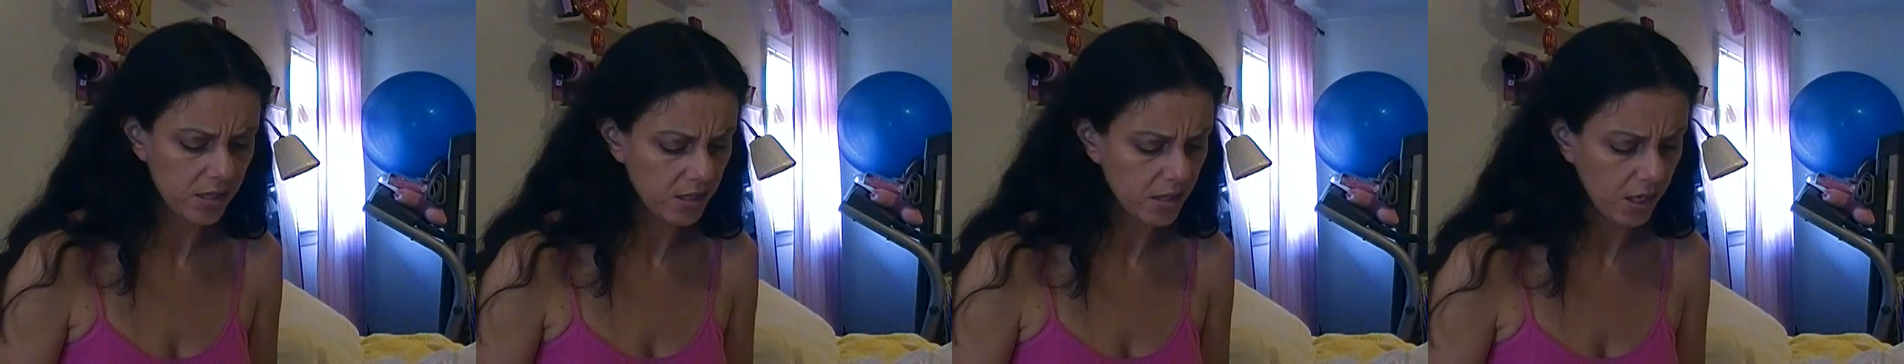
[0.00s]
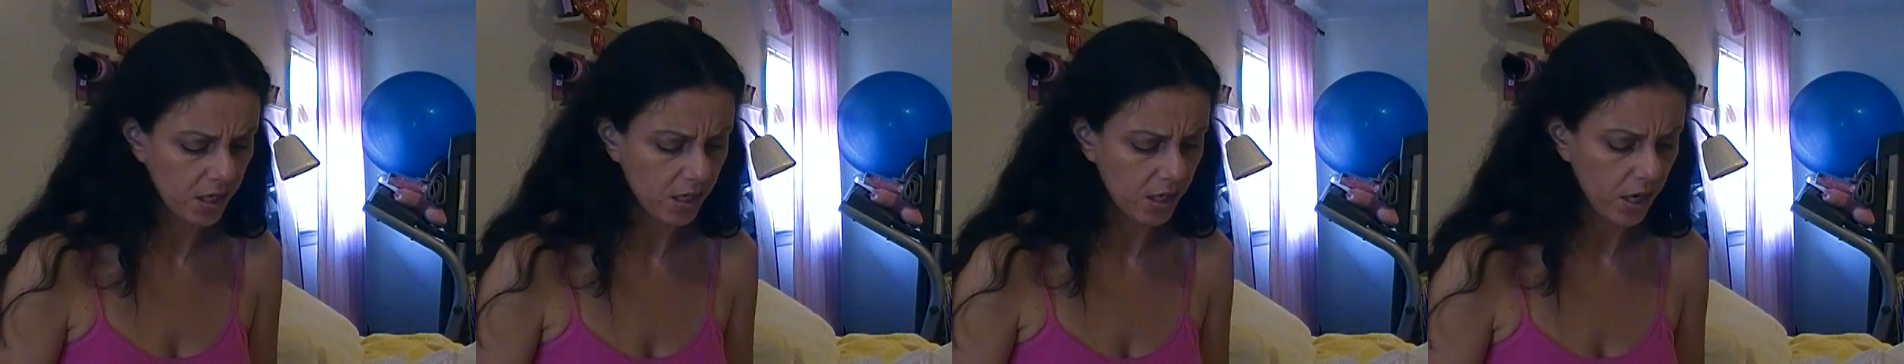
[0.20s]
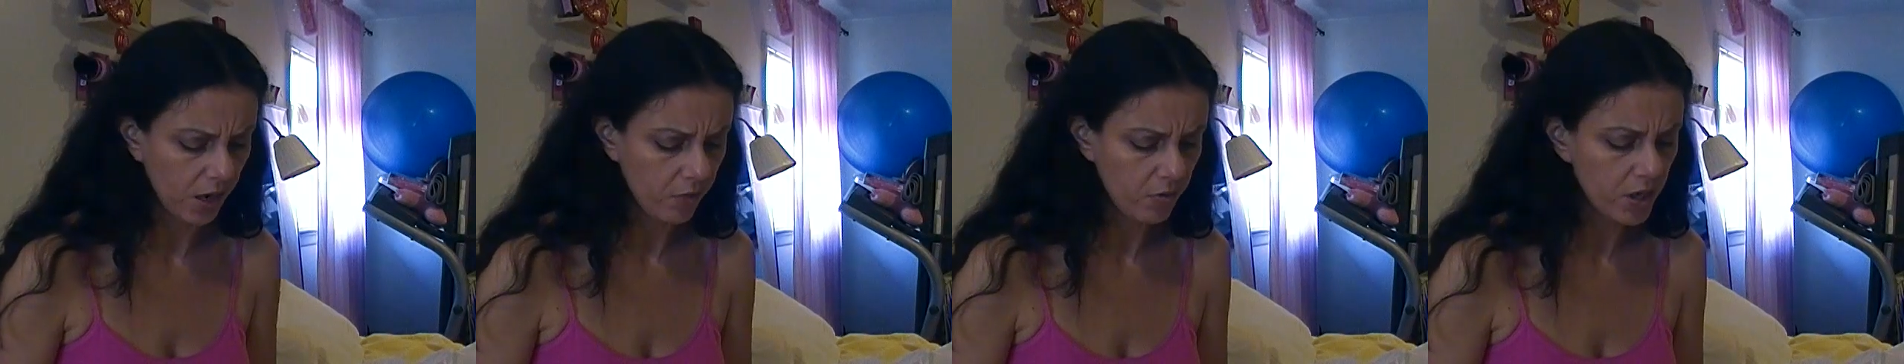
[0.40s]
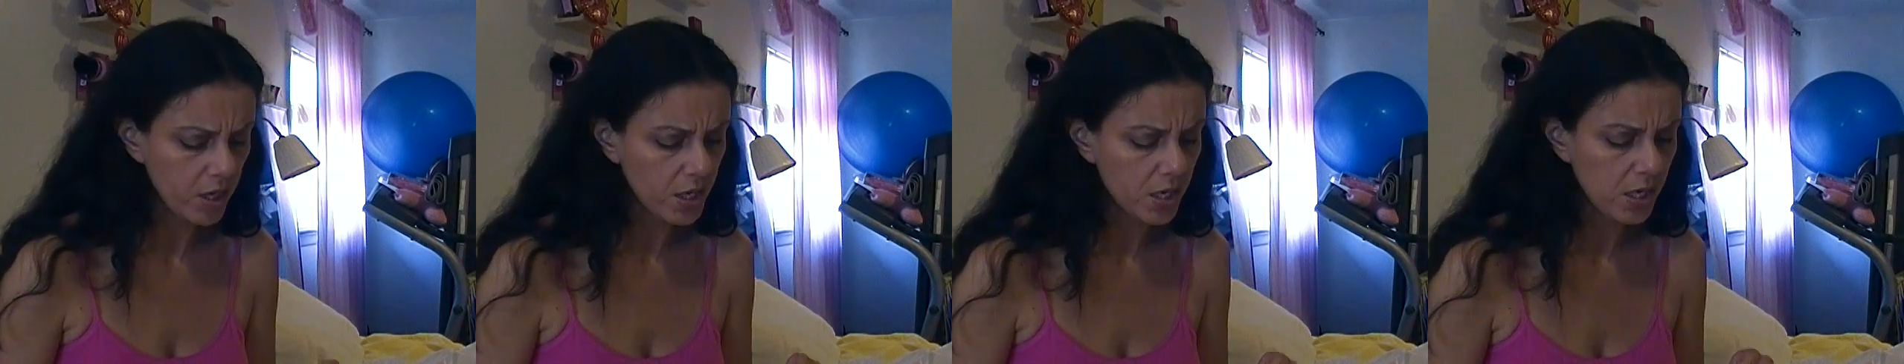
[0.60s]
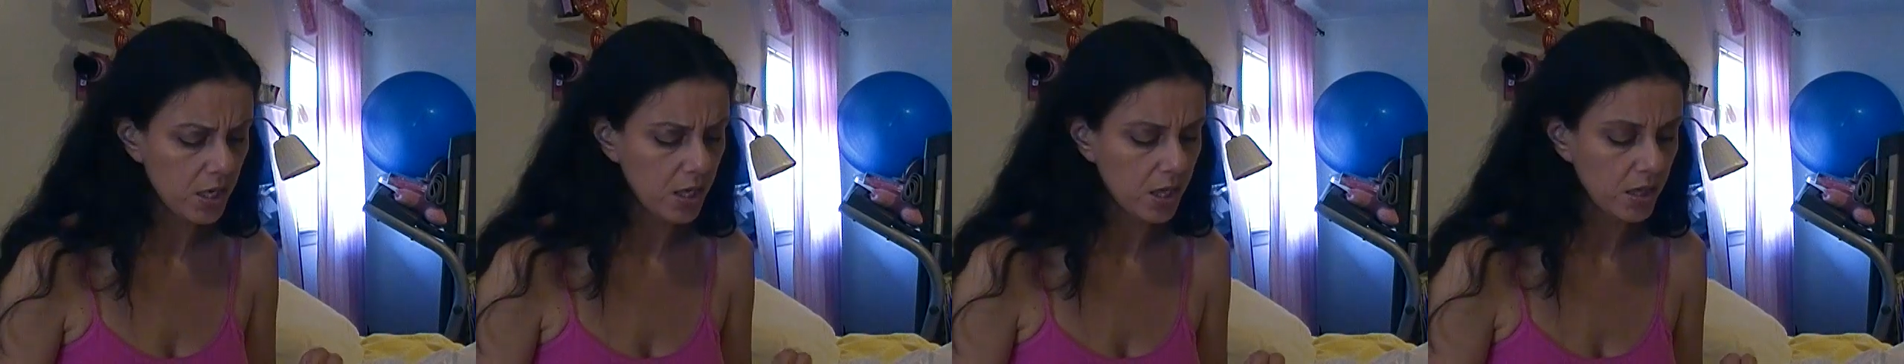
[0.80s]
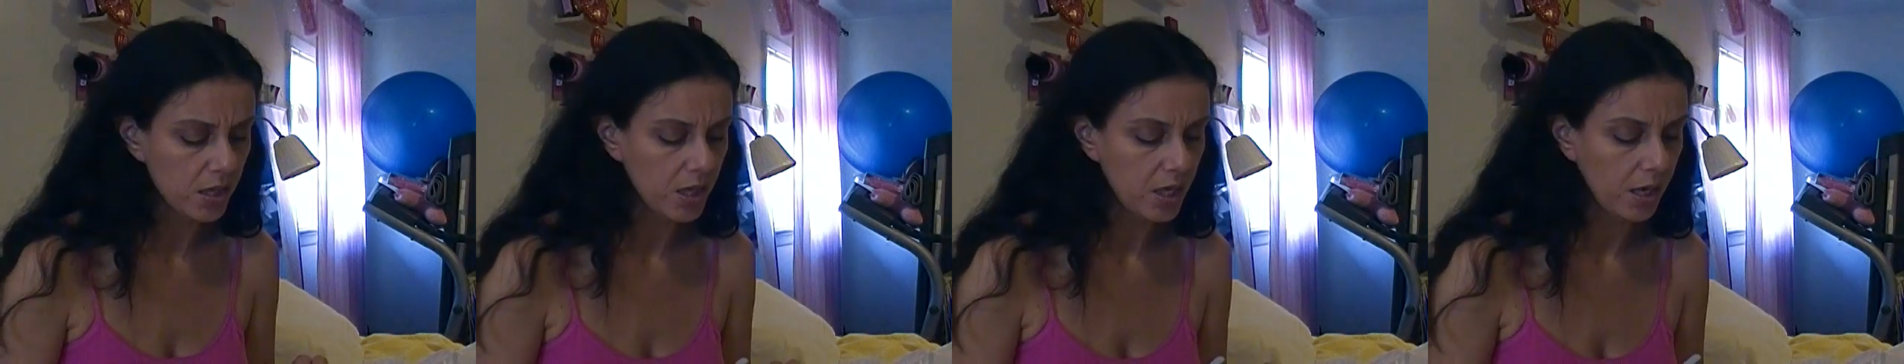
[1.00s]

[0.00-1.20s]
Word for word: He's like, and I really didn't